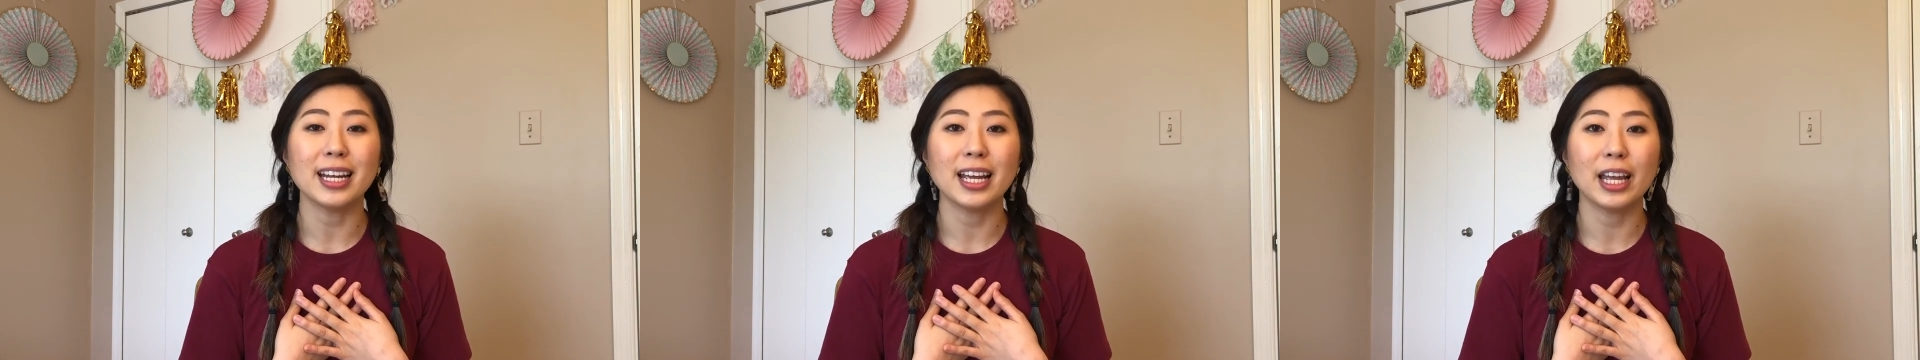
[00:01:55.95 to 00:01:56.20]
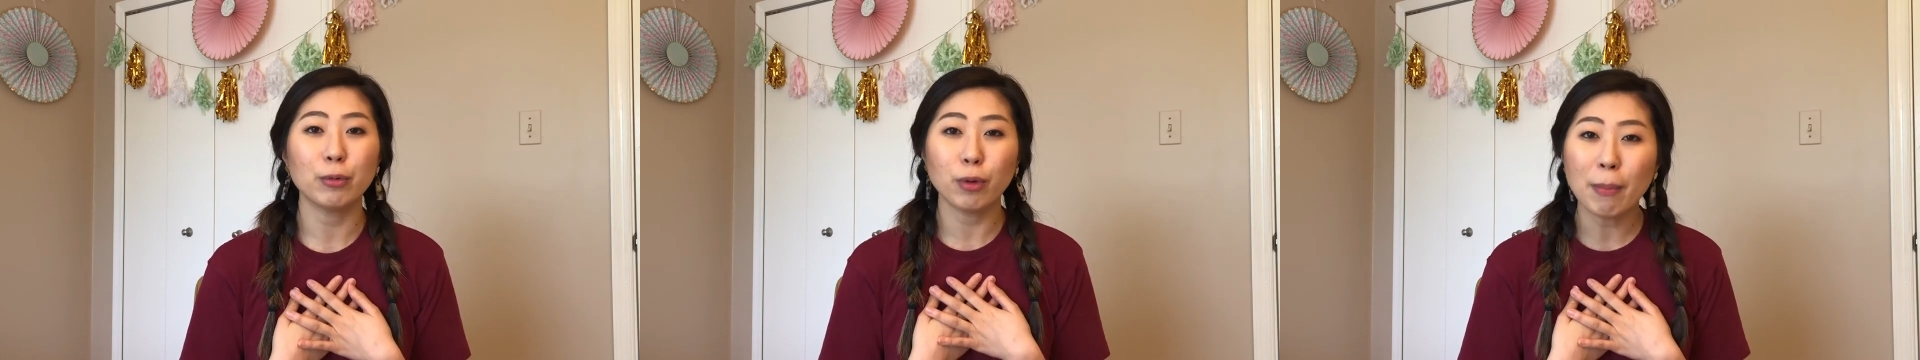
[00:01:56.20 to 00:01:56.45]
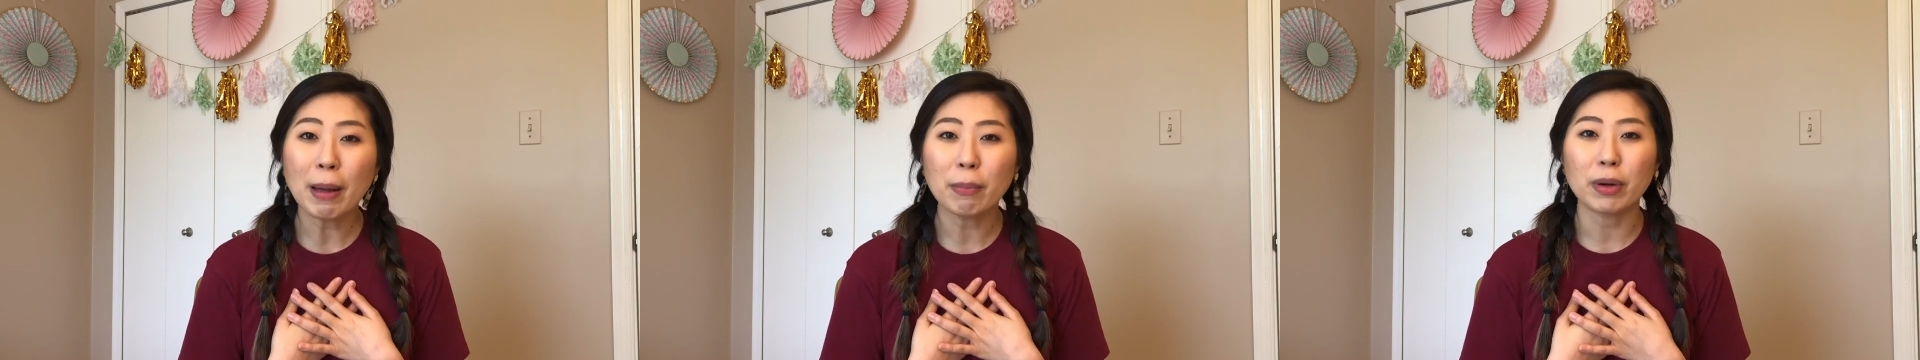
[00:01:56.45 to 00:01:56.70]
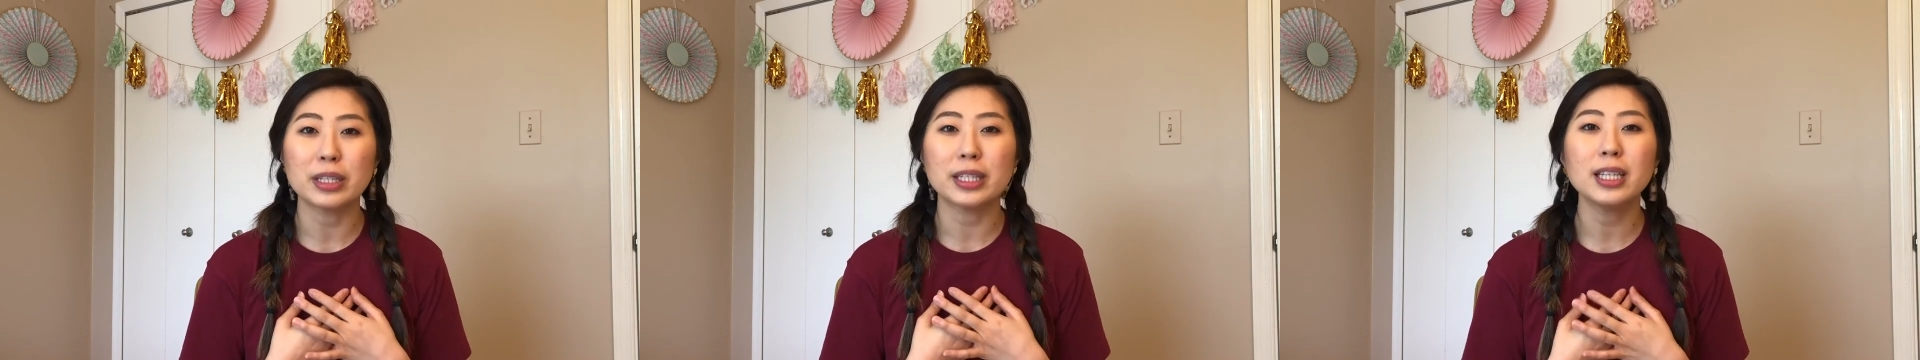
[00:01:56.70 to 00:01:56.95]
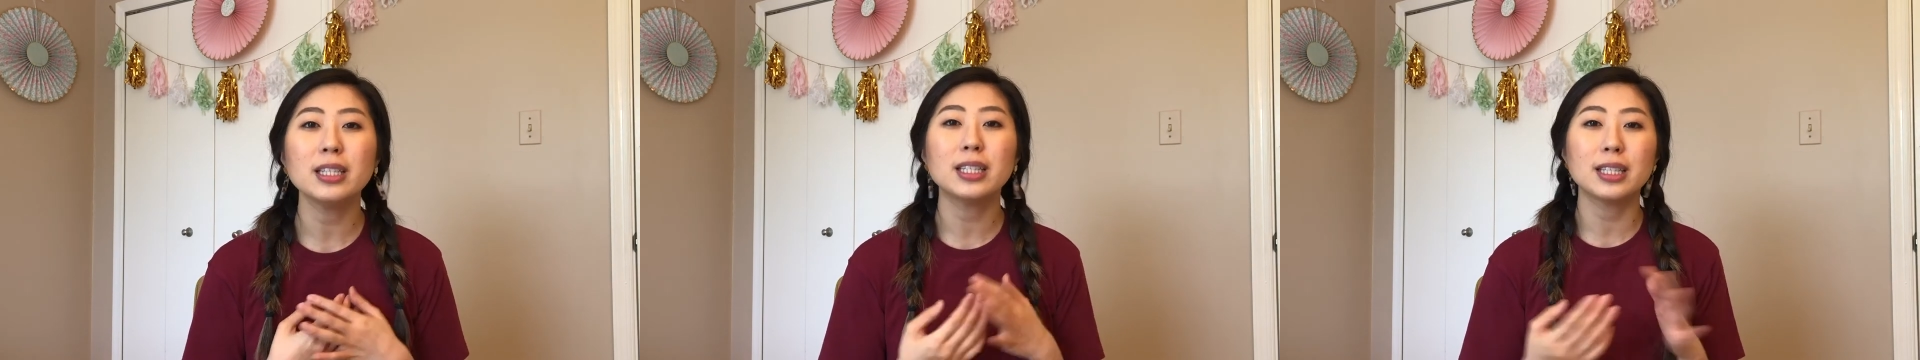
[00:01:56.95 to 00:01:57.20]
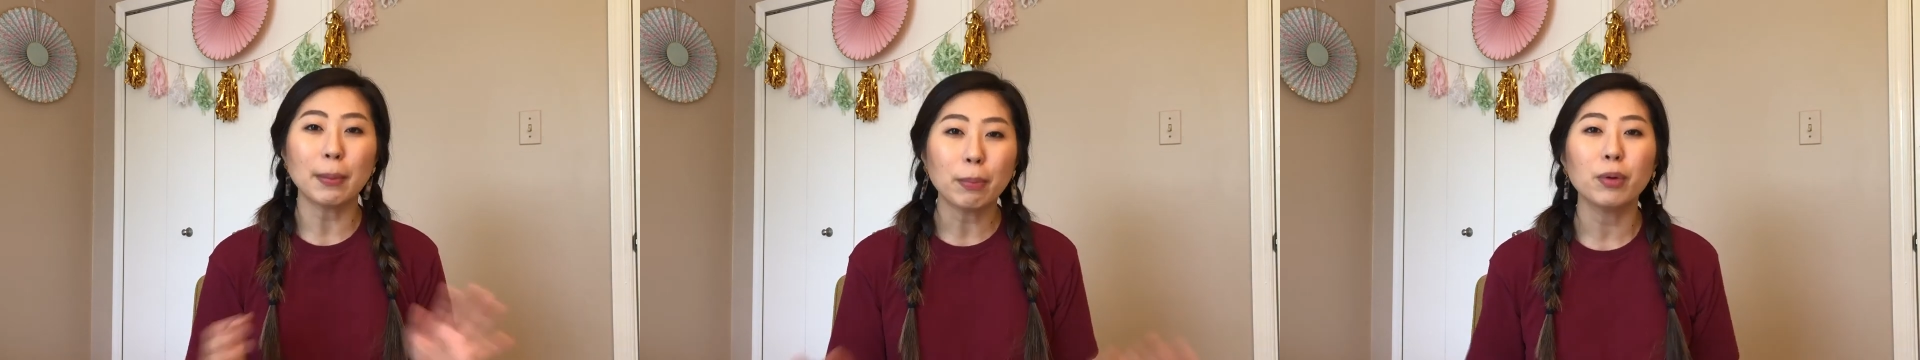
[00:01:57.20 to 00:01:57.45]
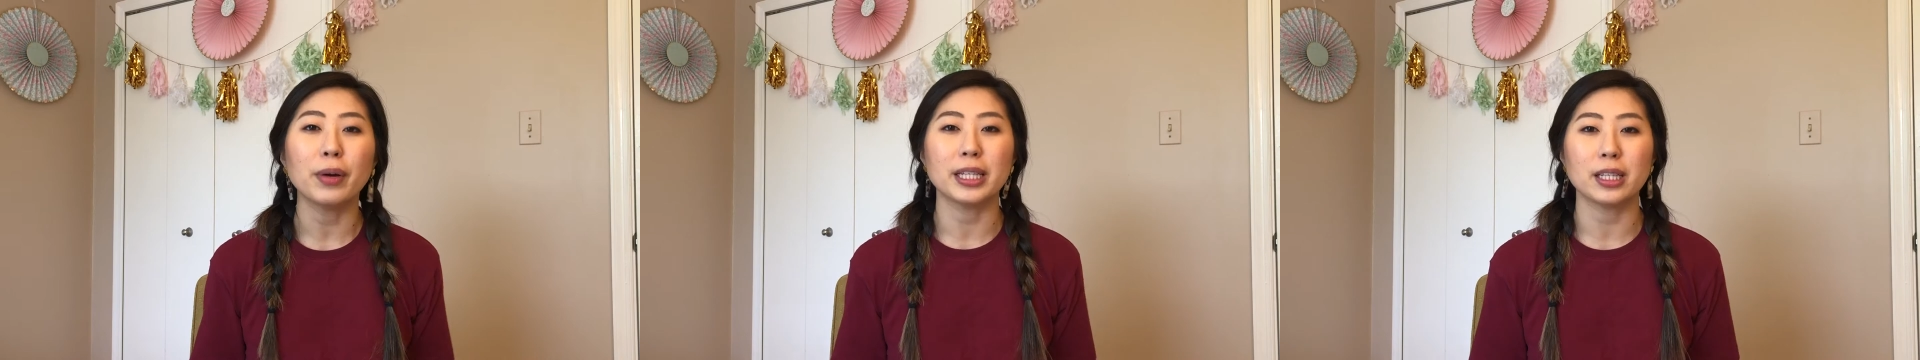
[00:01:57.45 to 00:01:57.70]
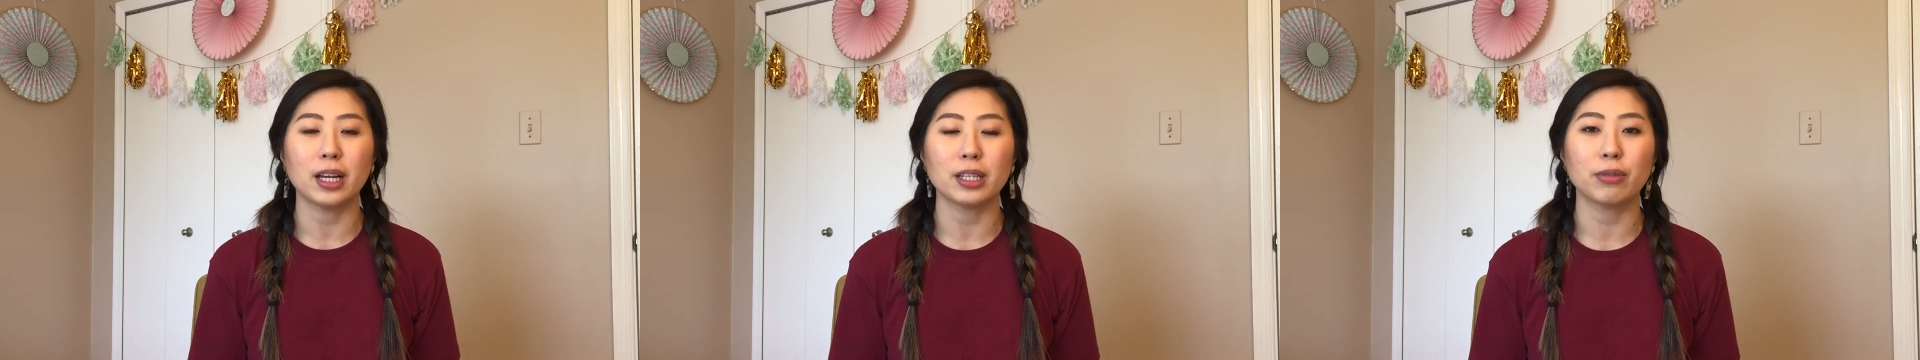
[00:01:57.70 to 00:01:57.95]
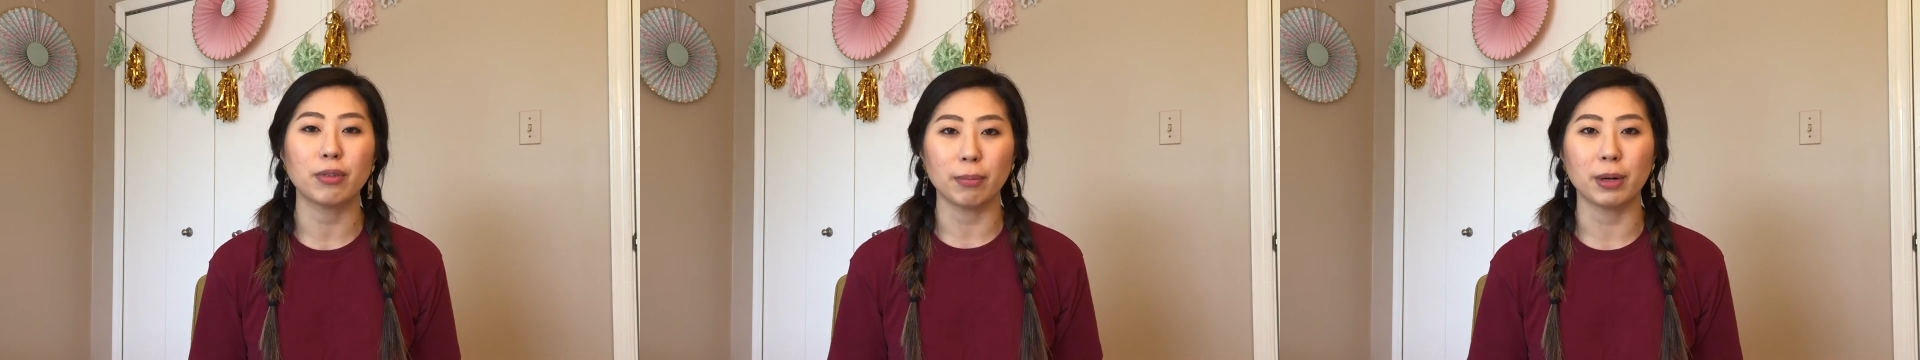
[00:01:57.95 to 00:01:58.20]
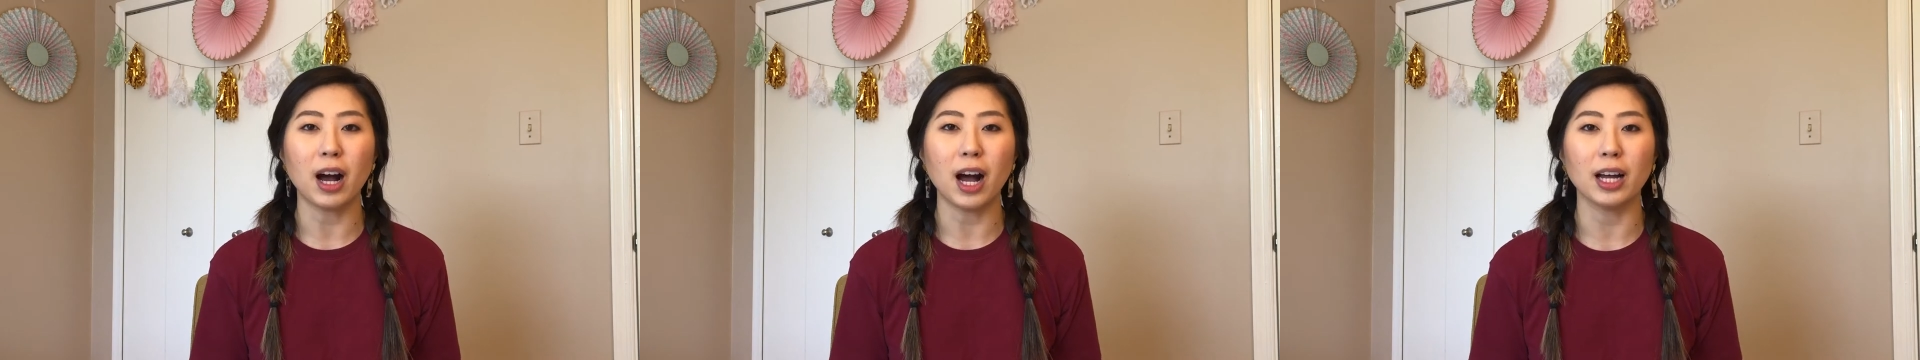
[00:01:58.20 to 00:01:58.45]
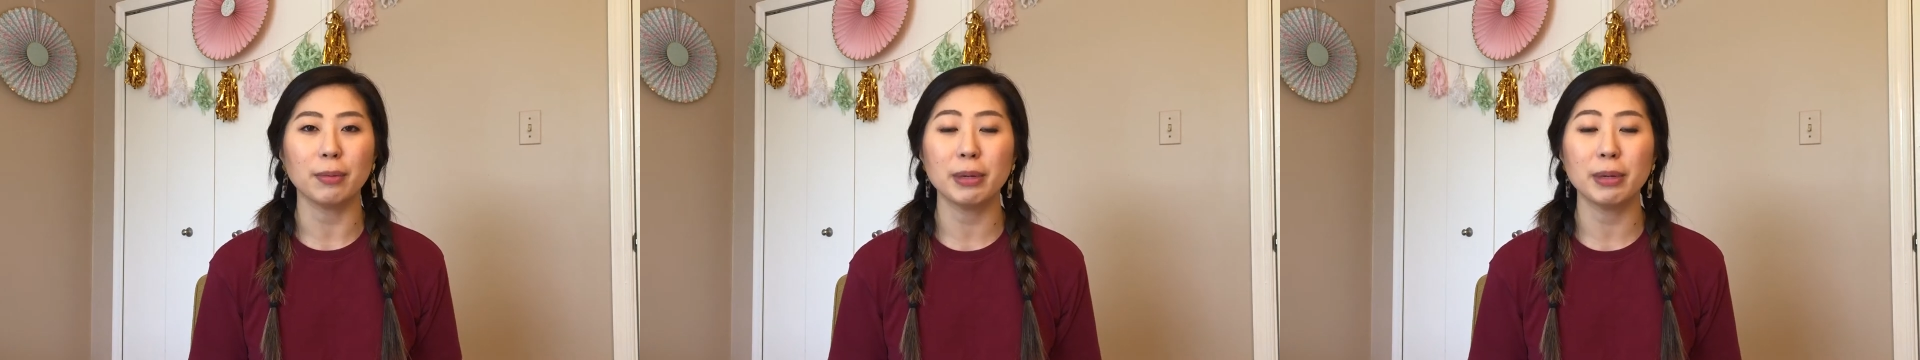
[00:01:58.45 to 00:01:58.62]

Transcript: And remember, sin separates us from God